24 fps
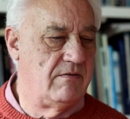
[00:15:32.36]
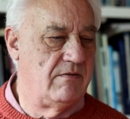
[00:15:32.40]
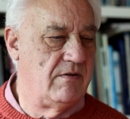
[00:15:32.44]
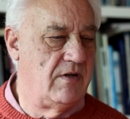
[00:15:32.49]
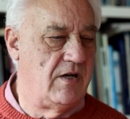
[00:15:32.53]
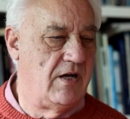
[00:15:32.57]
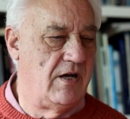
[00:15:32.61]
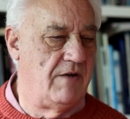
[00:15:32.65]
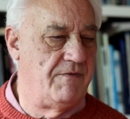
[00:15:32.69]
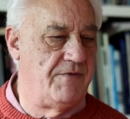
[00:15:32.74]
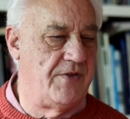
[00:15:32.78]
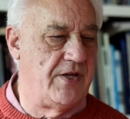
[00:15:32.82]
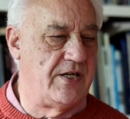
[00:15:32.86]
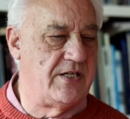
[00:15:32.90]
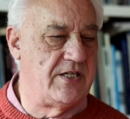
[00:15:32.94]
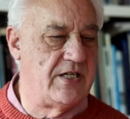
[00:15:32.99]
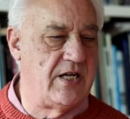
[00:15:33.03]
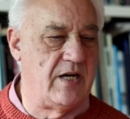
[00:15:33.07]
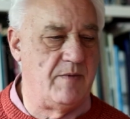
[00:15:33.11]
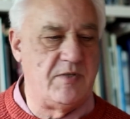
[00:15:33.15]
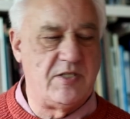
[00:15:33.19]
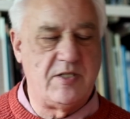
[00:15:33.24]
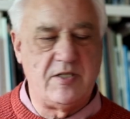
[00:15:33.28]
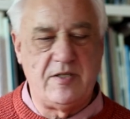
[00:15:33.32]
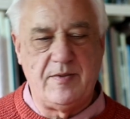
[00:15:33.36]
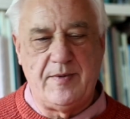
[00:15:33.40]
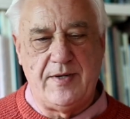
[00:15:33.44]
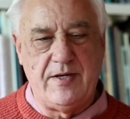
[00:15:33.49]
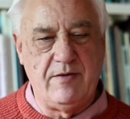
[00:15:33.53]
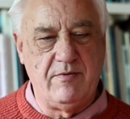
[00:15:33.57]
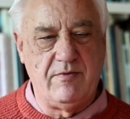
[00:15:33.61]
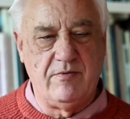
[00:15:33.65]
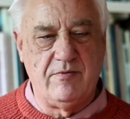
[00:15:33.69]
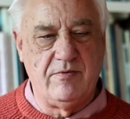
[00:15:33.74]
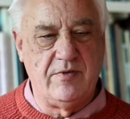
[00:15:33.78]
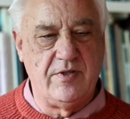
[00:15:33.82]
Half their time is
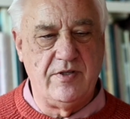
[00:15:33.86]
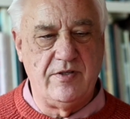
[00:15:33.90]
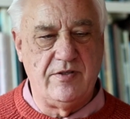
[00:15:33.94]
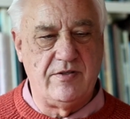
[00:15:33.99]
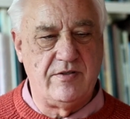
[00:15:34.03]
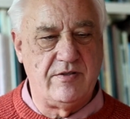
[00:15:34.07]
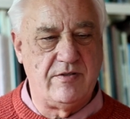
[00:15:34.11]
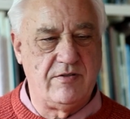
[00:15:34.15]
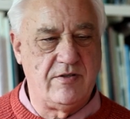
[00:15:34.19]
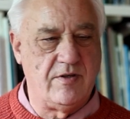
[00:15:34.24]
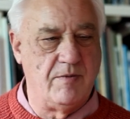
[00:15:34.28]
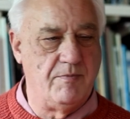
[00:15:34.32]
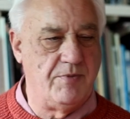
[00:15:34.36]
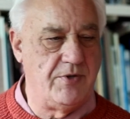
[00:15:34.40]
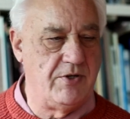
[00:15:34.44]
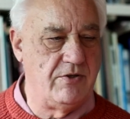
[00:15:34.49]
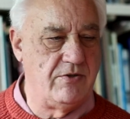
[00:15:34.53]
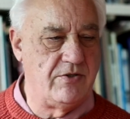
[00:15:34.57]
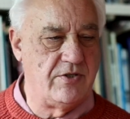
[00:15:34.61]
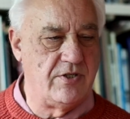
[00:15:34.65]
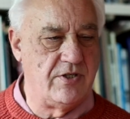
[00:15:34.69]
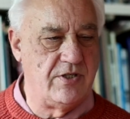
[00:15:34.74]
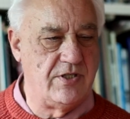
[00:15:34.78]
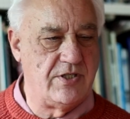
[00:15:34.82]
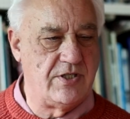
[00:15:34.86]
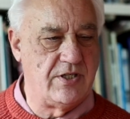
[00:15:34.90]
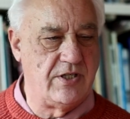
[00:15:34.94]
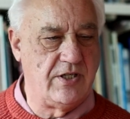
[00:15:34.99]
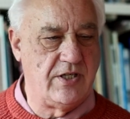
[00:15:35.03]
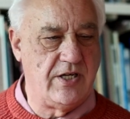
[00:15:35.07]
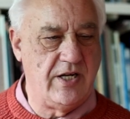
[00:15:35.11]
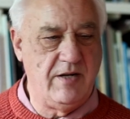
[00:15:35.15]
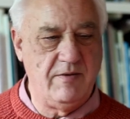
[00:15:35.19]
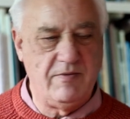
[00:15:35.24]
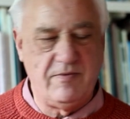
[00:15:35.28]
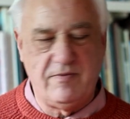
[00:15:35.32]
spent with computers and
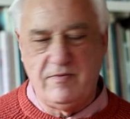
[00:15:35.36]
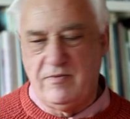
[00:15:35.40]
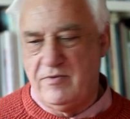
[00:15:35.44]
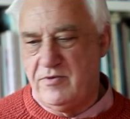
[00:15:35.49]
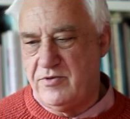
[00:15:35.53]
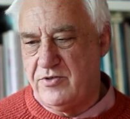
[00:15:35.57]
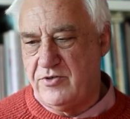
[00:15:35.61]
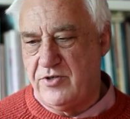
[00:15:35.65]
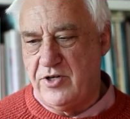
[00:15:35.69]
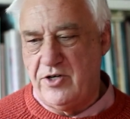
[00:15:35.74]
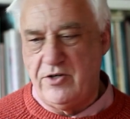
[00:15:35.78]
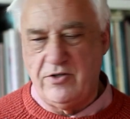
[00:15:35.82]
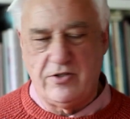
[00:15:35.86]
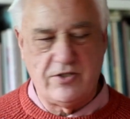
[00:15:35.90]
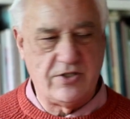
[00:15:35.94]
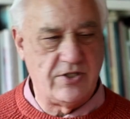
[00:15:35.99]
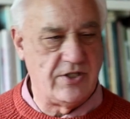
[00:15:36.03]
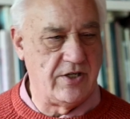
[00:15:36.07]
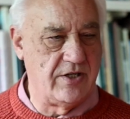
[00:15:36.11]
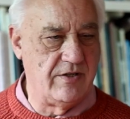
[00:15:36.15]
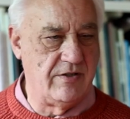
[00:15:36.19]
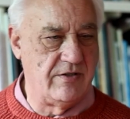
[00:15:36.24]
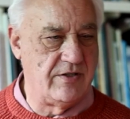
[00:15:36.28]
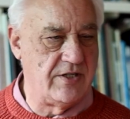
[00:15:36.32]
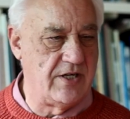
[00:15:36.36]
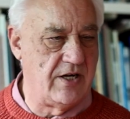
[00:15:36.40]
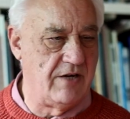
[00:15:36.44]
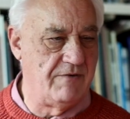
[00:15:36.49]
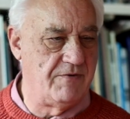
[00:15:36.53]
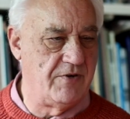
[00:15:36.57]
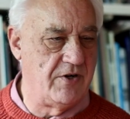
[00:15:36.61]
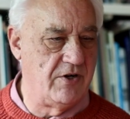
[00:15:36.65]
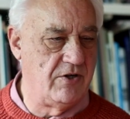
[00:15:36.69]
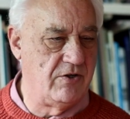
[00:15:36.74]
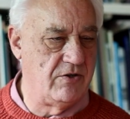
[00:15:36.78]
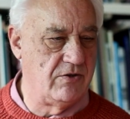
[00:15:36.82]
keystrokes and
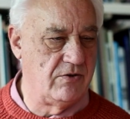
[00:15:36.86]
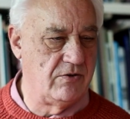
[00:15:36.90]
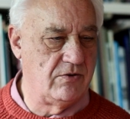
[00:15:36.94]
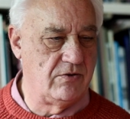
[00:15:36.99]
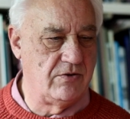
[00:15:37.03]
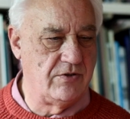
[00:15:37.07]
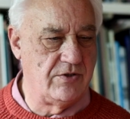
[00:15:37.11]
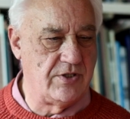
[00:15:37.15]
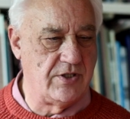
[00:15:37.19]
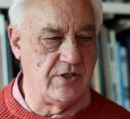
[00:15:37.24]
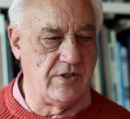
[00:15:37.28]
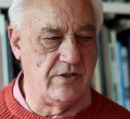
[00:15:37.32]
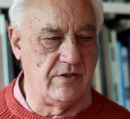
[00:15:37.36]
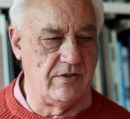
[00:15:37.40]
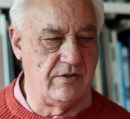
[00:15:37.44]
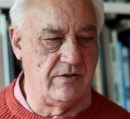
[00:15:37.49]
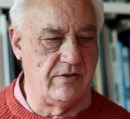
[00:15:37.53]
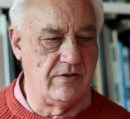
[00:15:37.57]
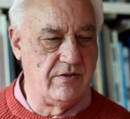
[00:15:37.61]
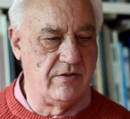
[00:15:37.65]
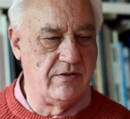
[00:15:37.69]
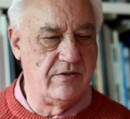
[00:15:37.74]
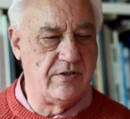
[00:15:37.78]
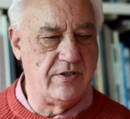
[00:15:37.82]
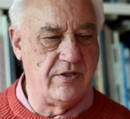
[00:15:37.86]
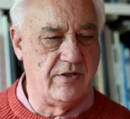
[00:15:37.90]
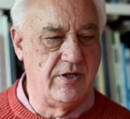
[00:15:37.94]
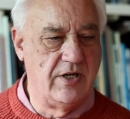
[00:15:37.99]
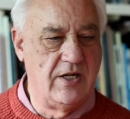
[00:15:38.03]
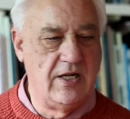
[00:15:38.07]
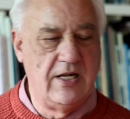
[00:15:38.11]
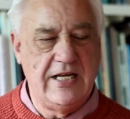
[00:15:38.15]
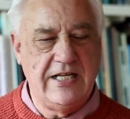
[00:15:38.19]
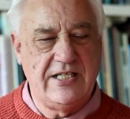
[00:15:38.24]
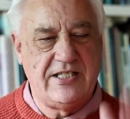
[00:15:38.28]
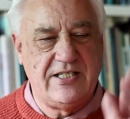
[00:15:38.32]
telephone calls and so
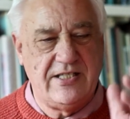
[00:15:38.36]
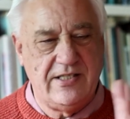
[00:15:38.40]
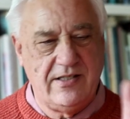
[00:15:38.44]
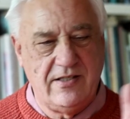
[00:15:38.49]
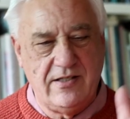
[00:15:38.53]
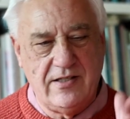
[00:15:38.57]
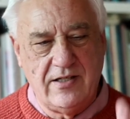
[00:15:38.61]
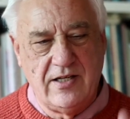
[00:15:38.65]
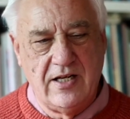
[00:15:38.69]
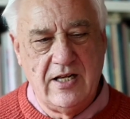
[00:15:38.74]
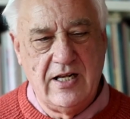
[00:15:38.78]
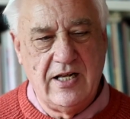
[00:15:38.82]
on.